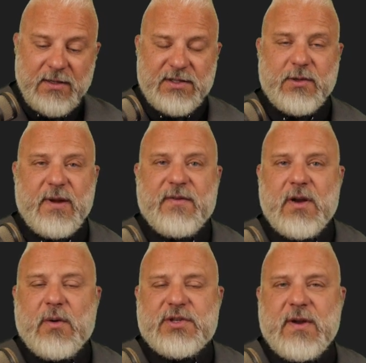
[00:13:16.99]
Do you even
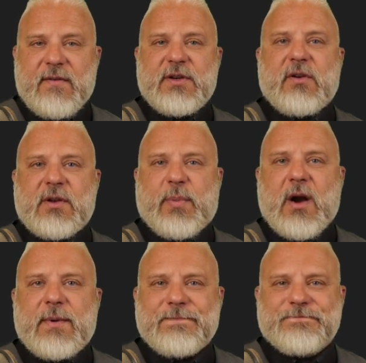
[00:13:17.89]
know what you have in your own
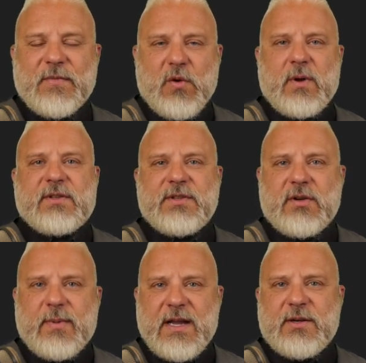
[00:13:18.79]
department or what they're doing
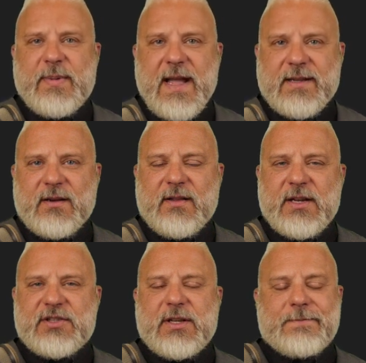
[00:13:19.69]
behind your back and all
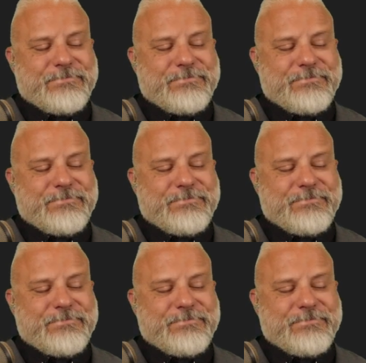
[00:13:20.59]
that shit?